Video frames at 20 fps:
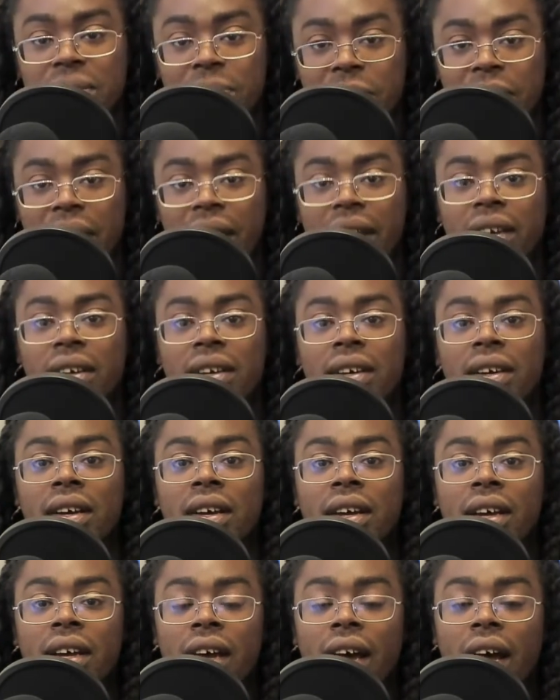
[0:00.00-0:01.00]
play
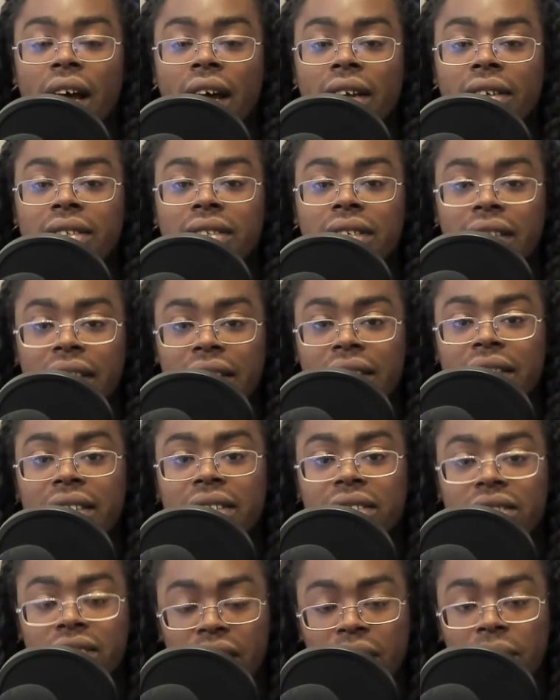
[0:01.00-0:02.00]
to get
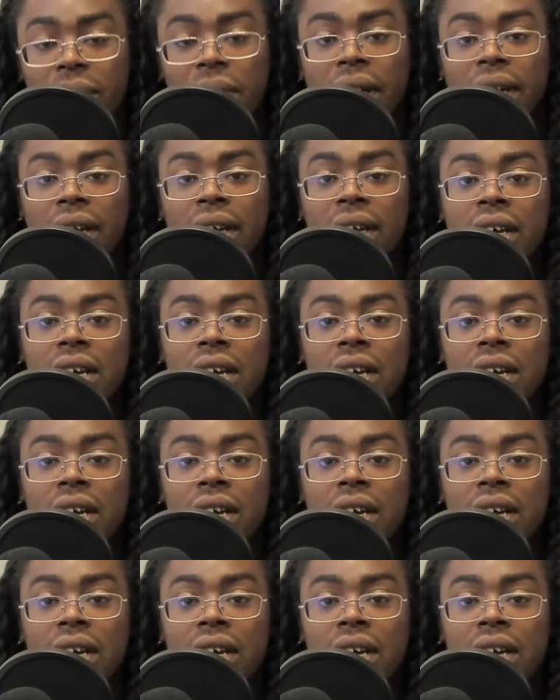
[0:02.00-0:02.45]
this going.